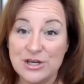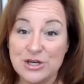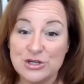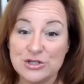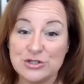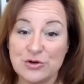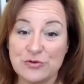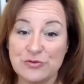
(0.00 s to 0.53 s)

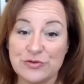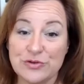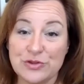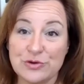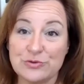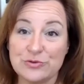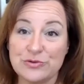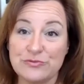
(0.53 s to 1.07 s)
So for
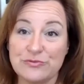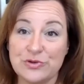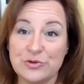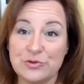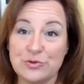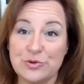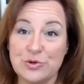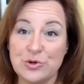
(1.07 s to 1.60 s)
those of
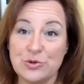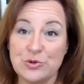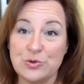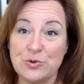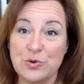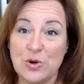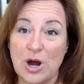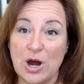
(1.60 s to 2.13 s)
you
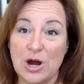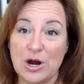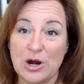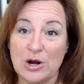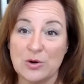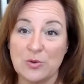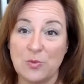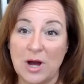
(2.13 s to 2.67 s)
who
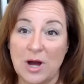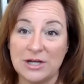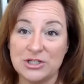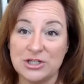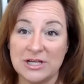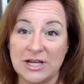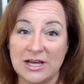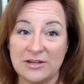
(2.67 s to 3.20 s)
are
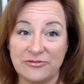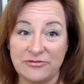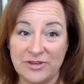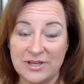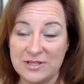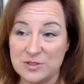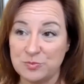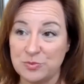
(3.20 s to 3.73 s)
watching on
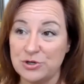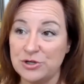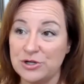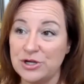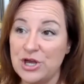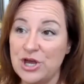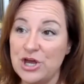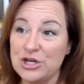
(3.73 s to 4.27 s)
Facebook,
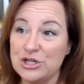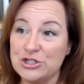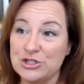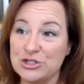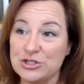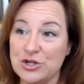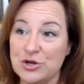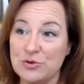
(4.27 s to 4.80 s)

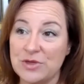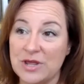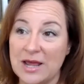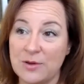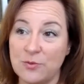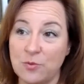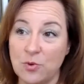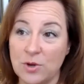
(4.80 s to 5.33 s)
just know that
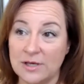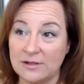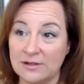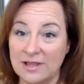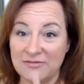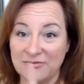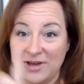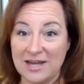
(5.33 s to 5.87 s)

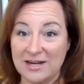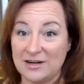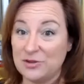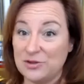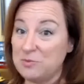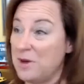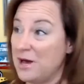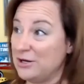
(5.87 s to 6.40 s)
I've got
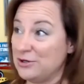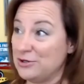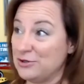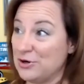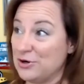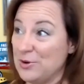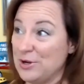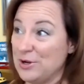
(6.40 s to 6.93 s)
another monitor
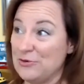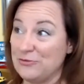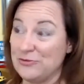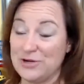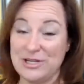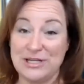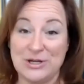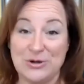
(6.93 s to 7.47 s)
going over
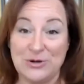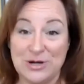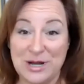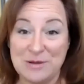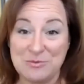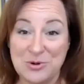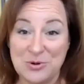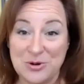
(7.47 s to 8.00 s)
here, and
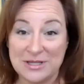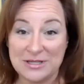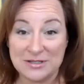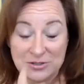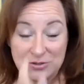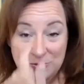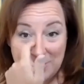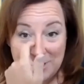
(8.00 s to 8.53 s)
I'm going
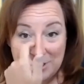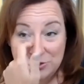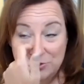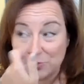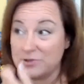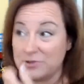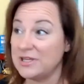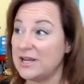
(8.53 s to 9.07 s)
to make
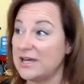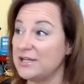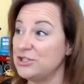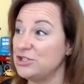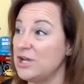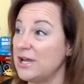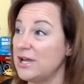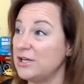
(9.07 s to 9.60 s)
sure that I
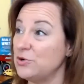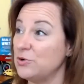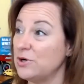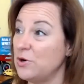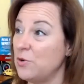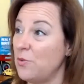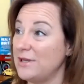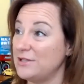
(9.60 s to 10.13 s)
check your
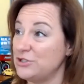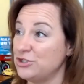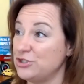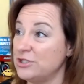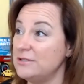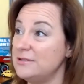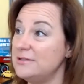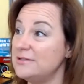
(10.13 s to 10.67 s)

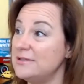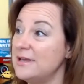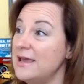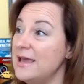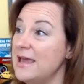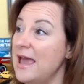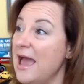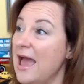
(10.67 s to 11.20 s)
questions
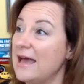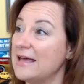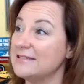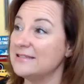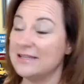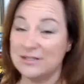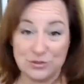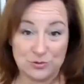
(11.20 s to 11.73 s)
as
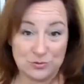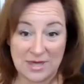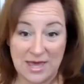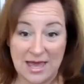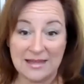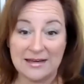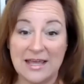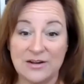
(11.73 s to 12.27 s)
I do
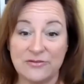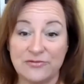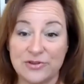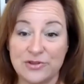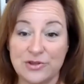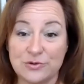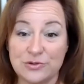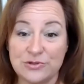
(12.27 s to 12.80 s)
that. And for
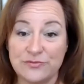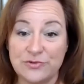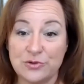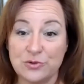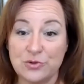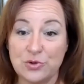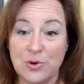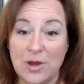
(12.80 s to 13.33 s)
those of
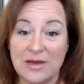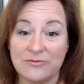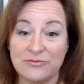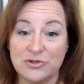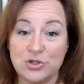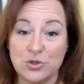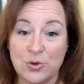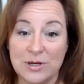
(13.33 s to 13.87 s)
you who have
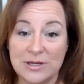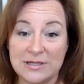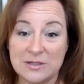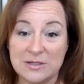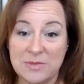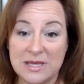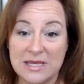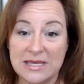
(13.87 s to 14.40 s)

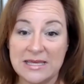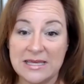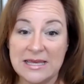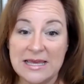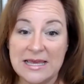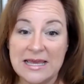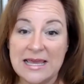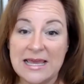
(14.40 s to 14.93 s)
joined me
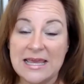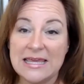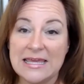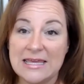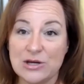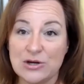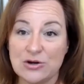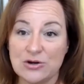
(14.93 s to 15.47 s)

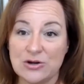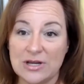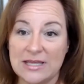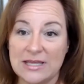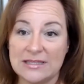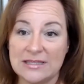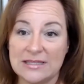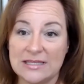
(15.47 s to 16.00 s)
here
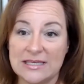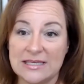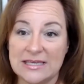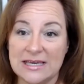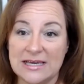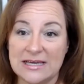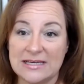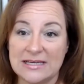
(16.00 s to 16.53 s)
in
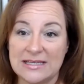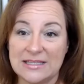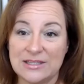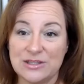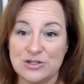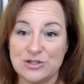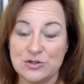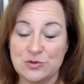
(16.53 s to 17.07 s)

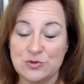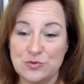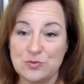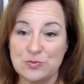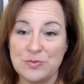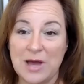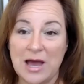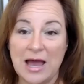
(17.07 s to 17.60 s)
the
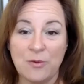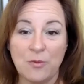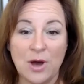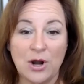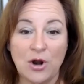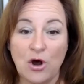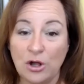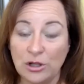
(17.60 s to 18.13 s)
Zoom, I
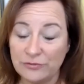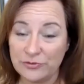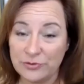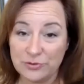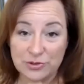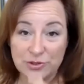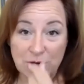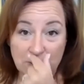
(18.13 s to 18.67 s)
want all of you
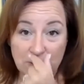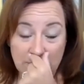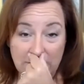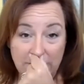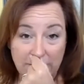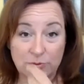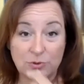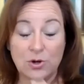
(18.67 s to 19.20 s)
to know that
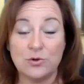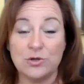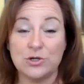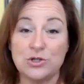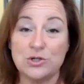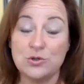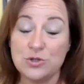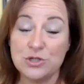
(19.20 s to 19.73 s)
if you go to
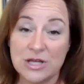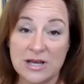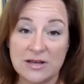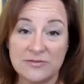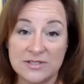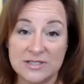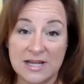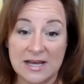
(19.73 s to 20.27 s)

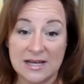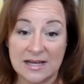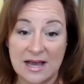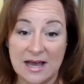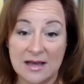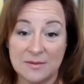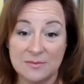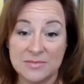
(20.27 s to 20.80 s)

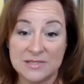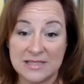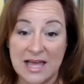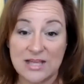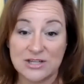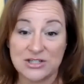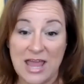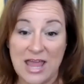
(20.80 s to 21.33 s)

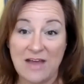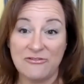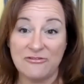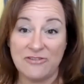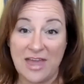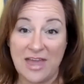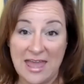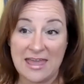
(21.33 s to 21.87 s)

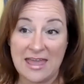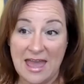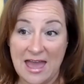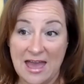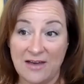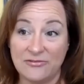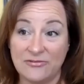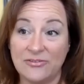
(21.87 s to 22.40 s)
newshelves.com/FAF,